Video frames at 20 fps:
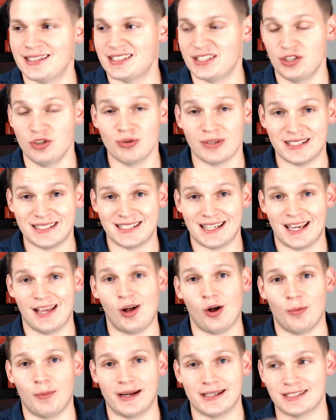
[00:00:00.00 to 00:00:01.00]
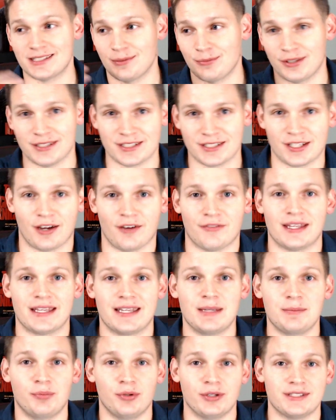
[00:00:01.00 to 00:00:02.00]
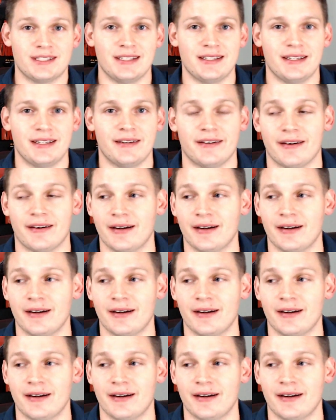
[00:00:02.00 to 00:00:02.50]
and you can tell by some of the stuff that he puts in here